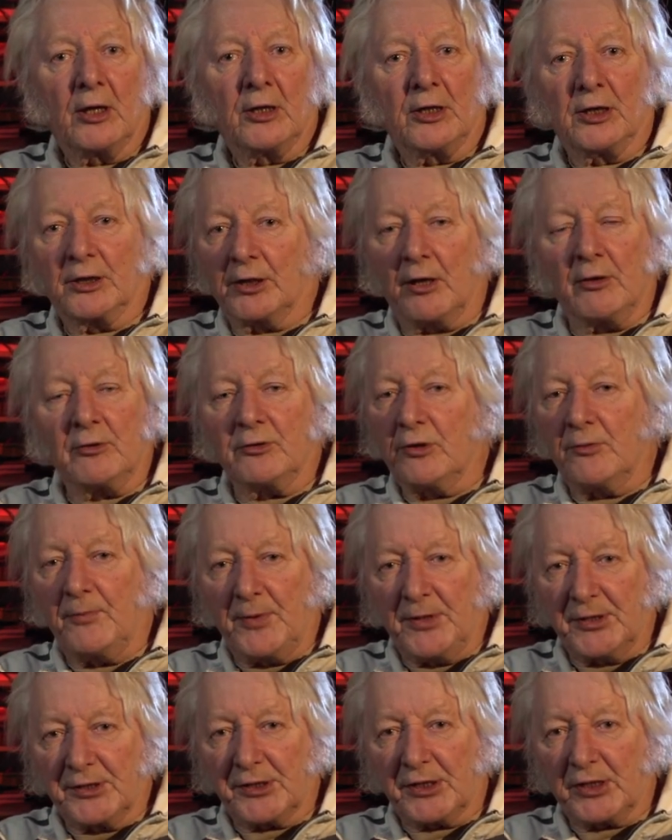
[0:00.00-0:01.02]
you don't do
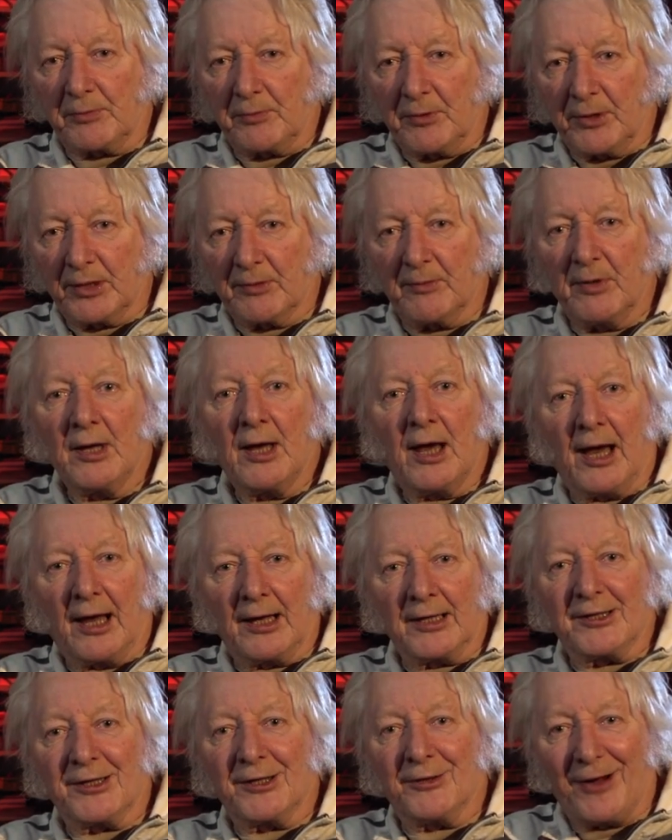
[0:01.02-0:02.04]
business with them
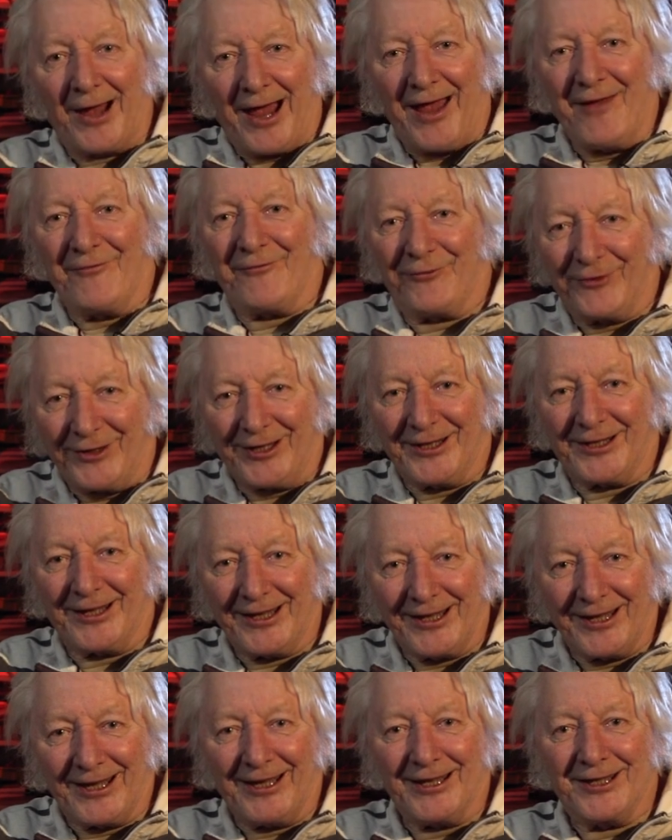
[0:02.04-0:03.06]
until
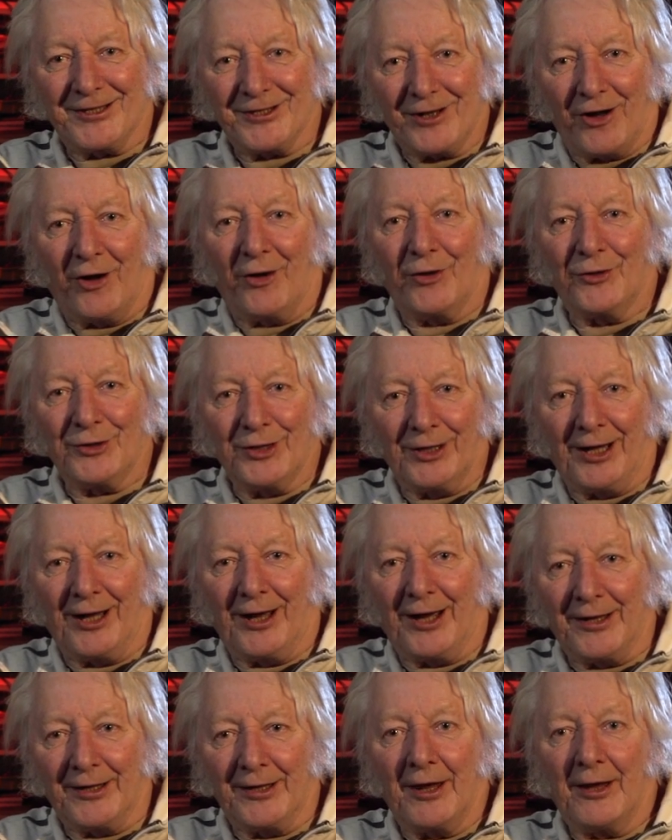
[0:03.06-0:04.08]
everything is
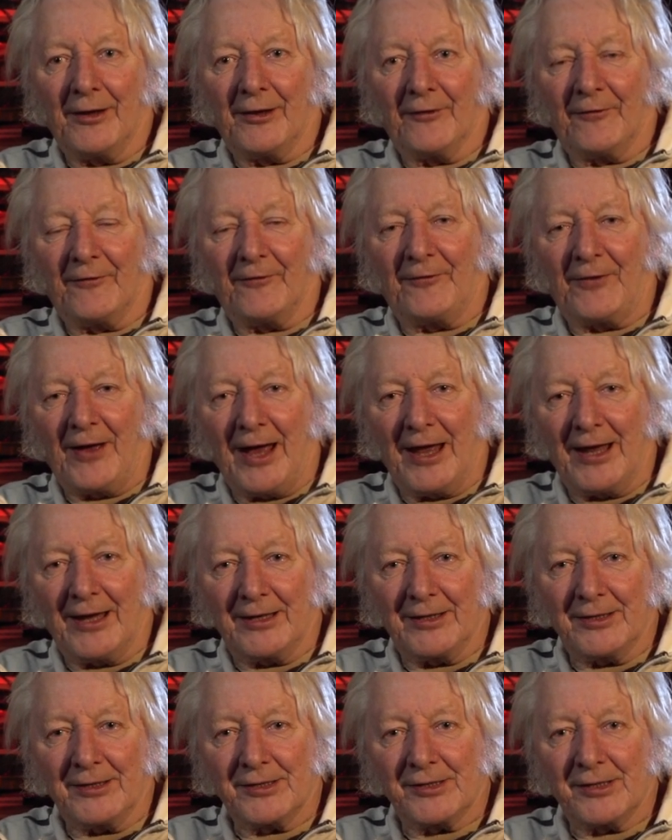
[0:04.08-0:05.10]
online. The
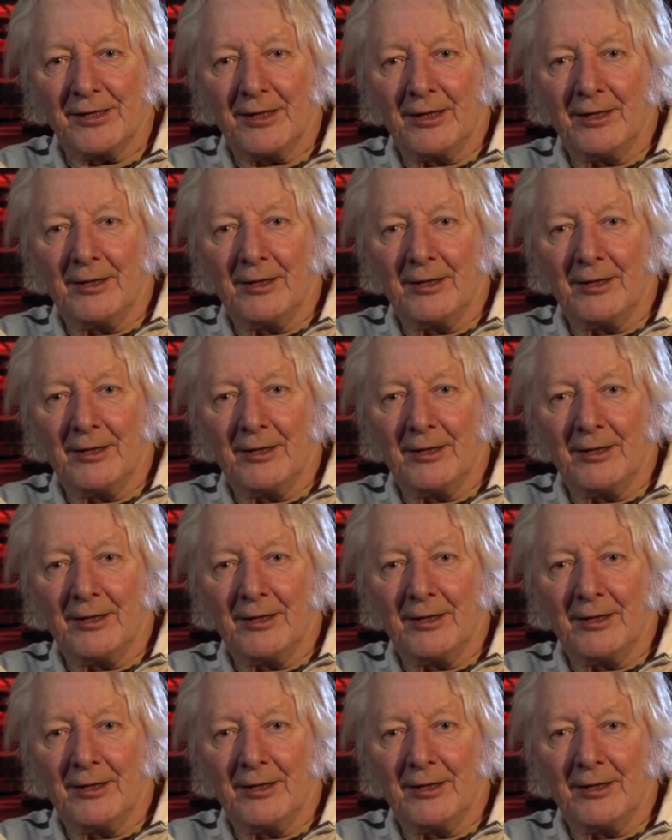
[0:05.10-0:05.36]
fans,